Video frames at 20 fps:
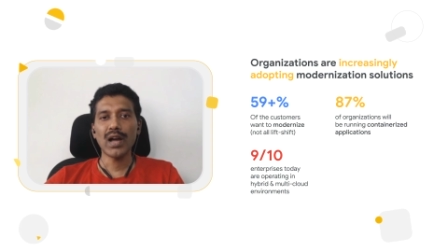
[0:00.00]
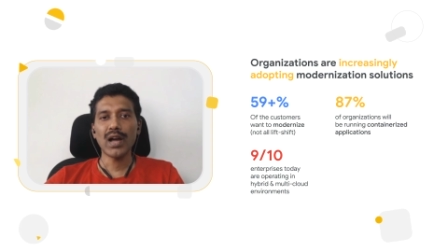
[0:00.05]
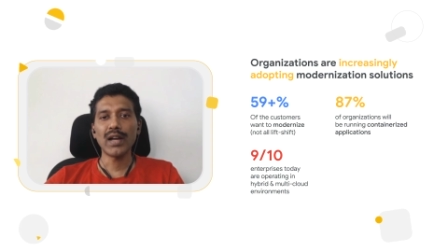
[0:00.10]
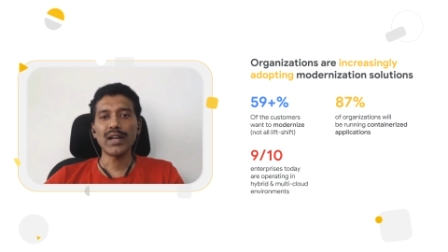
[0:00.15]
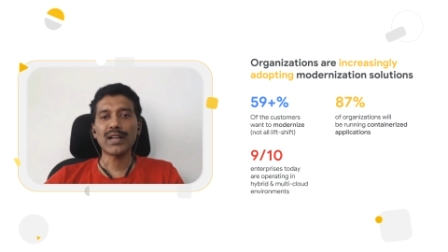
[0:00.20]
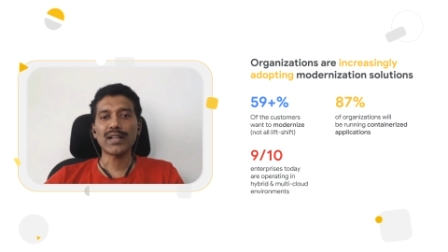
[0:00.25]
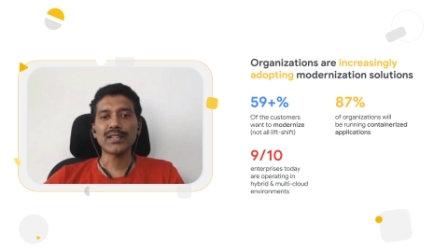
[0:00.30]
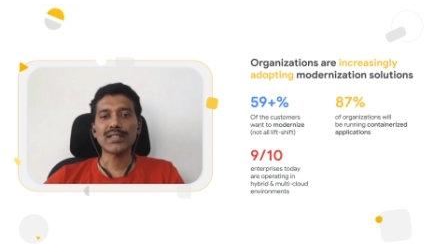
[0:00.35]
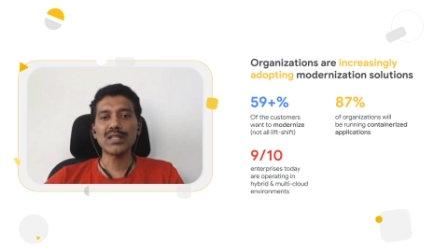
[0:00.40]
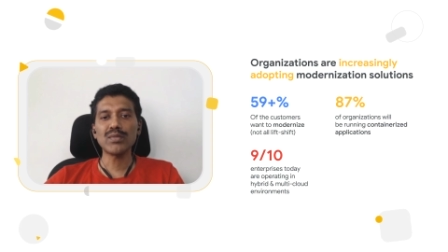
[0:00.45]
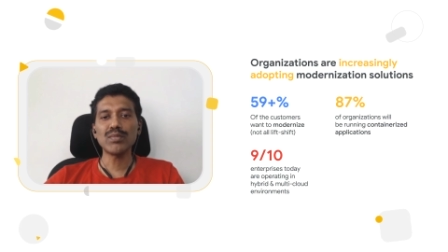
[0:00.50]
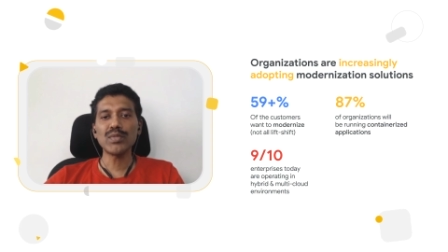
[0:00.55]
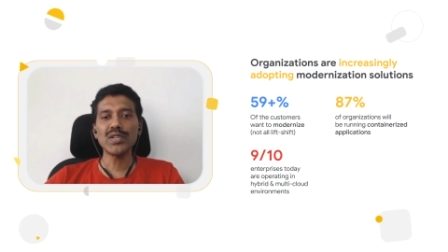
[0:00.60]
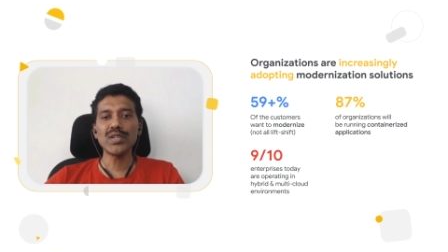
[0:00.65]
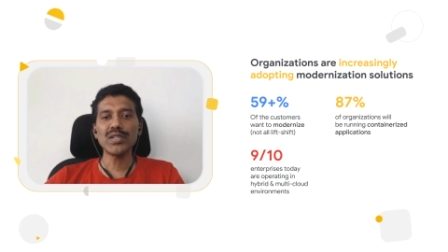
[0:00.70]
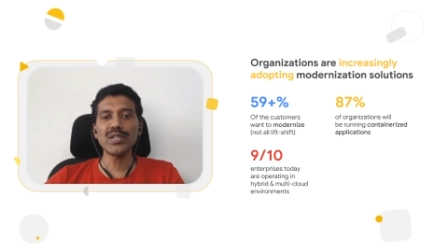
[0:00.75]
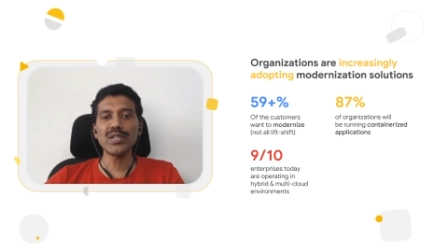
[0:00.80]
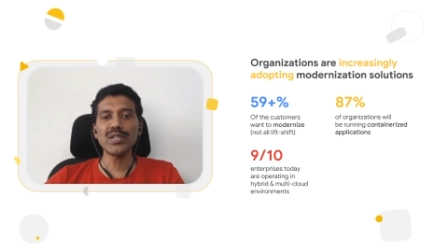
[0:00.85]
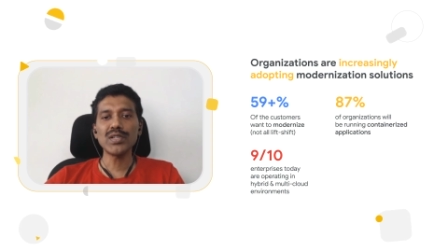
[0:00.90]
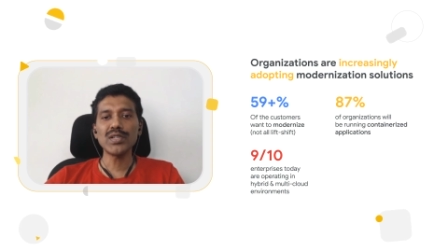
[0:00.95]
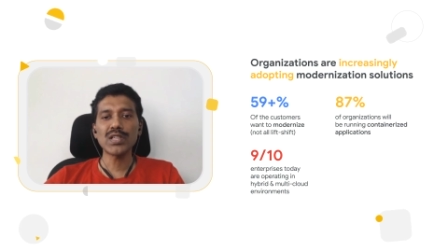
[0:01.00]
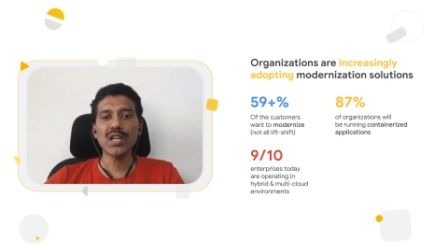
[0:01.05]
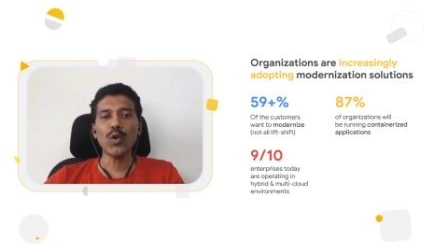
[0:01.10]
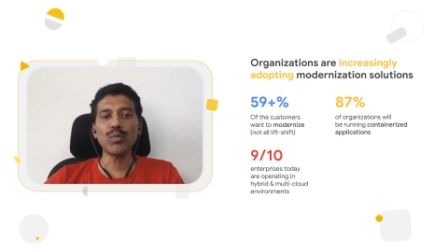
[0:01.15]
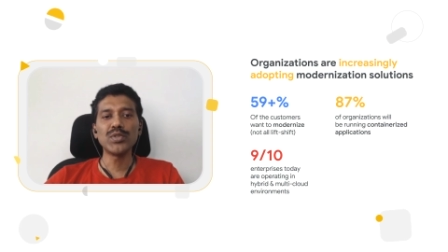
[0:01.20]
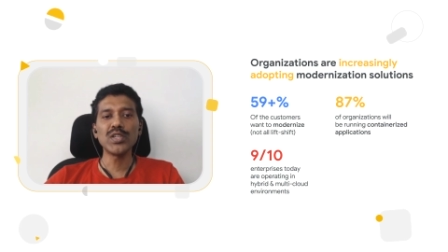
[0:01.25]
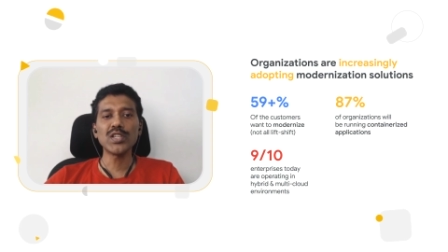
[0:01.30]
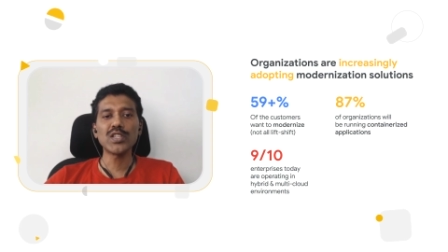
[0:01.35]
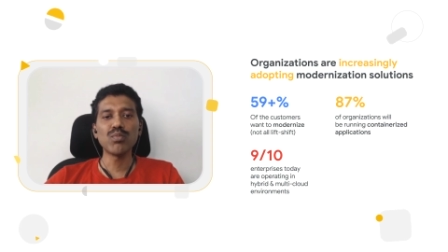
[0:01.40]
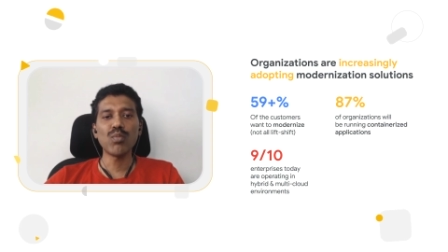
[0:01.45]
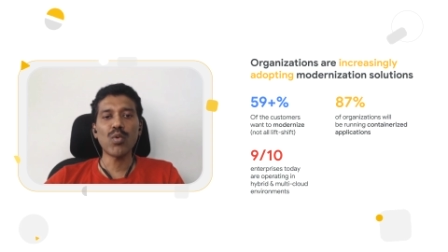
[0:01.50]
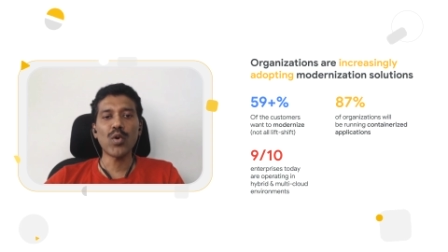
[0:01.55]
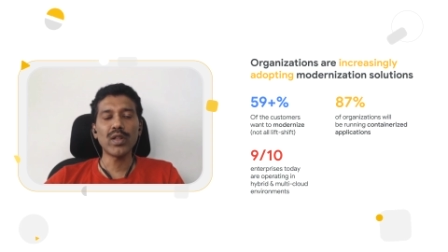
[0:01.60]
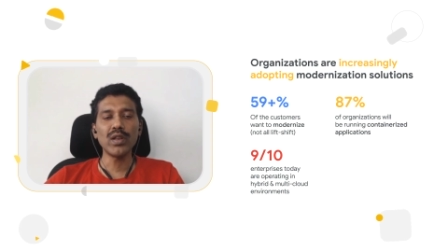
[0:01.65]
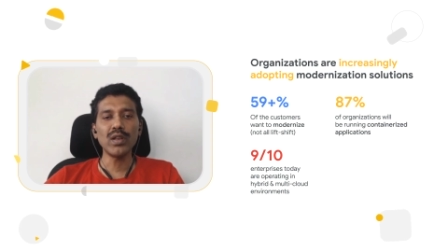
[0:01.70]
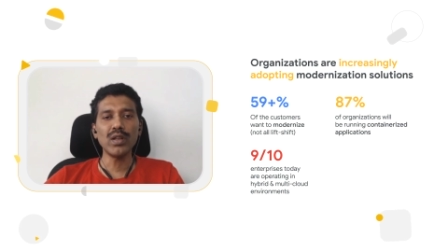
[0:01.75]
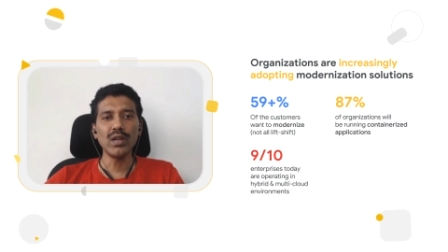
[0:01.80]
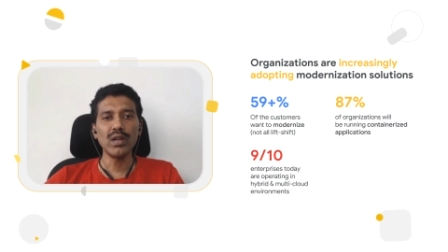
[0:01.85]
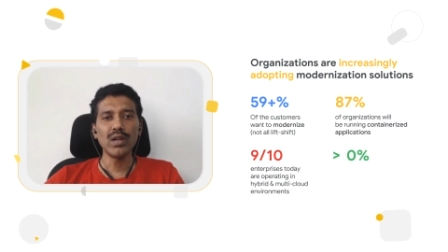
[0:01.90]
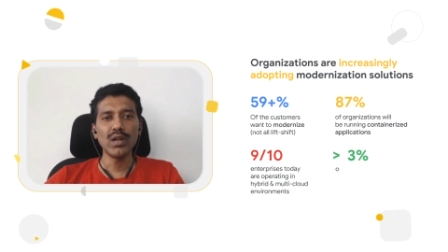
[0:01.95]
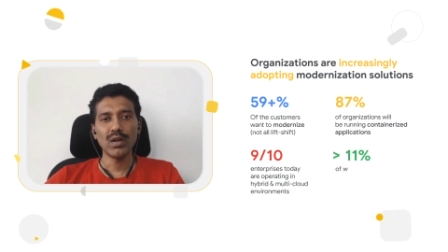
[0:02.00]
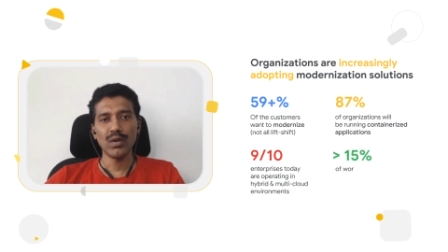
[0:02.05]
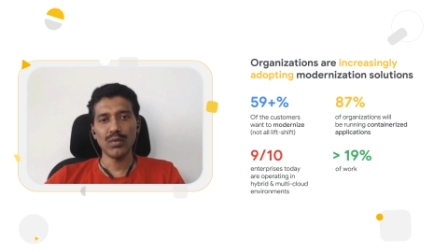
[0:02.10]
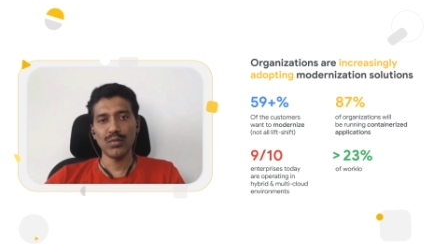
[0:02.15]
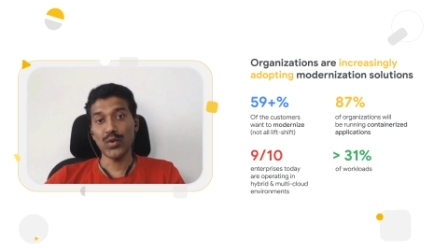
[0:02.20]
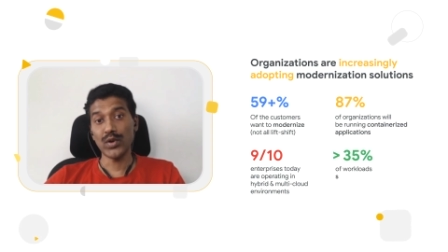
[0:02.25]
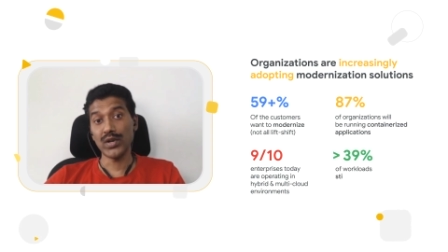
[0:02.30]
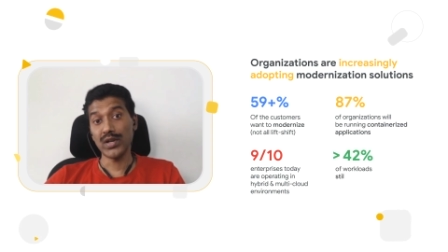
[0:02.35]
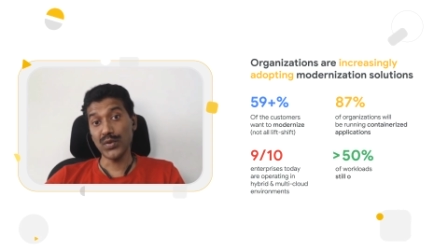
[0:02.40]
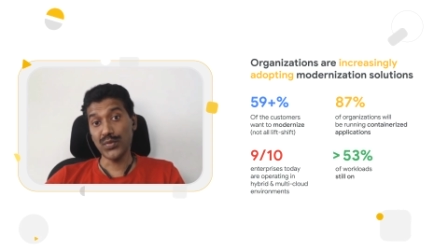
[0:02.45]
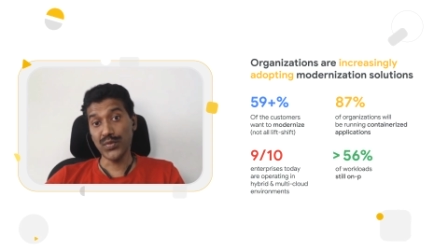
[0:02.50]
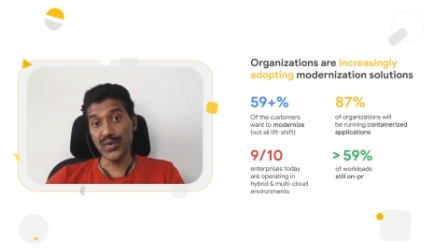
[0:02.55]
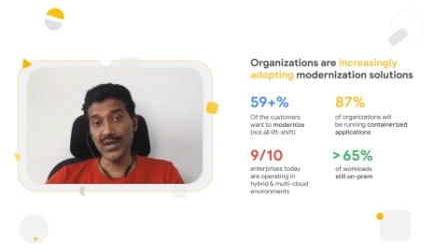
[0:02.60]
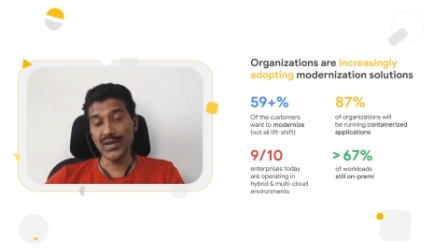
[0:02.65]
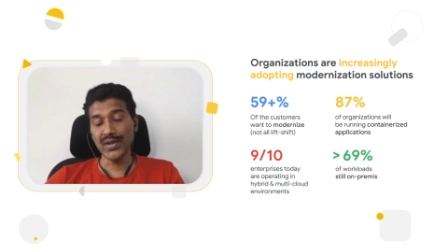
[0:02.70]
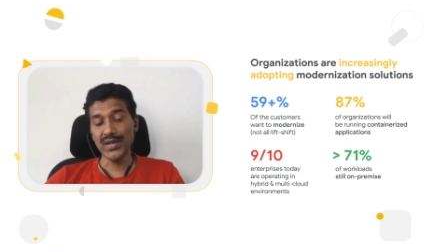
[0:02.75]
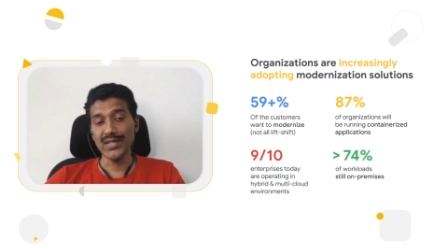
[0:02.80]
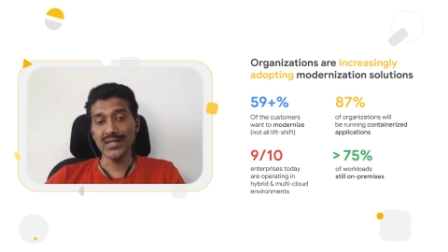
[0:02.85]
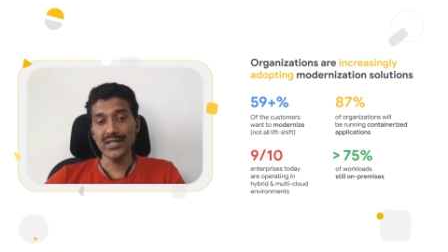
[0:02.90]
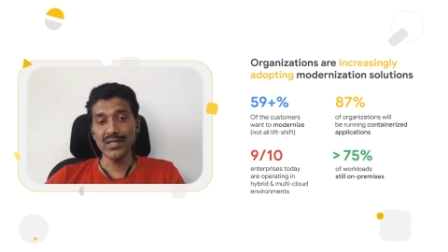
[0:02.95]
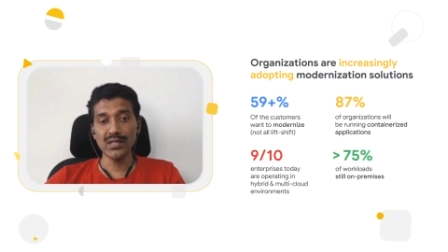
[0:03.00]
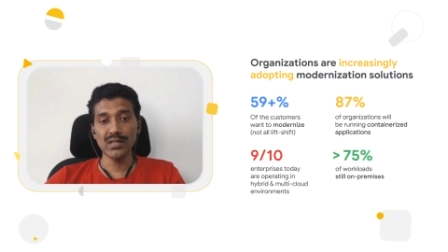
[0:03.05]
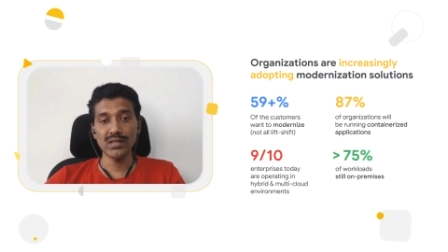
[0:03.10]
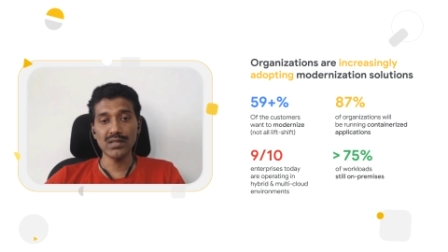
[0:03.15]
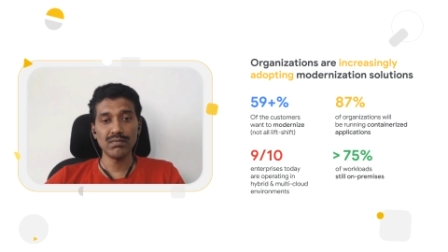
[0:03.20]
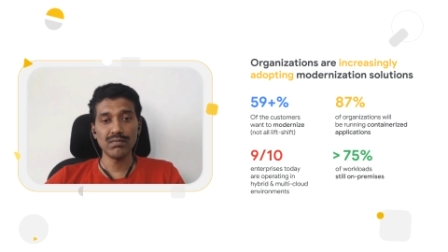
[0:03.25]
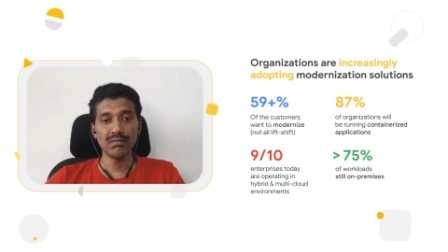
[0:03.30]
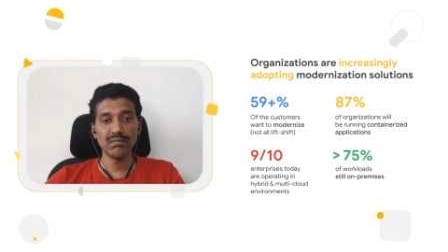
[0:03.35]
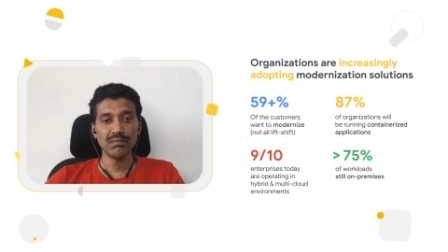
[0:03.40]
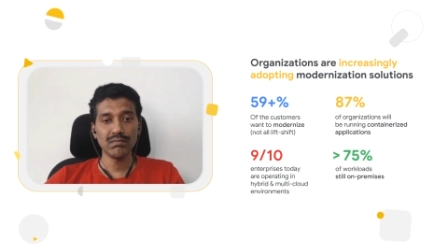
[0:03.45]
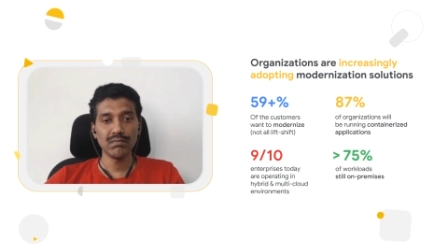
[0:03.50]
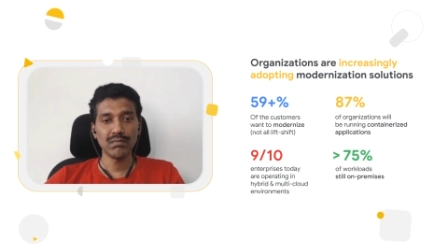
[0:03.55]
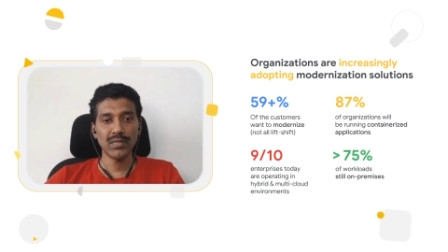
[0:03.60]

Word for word: and customers adopt this model for different reasons,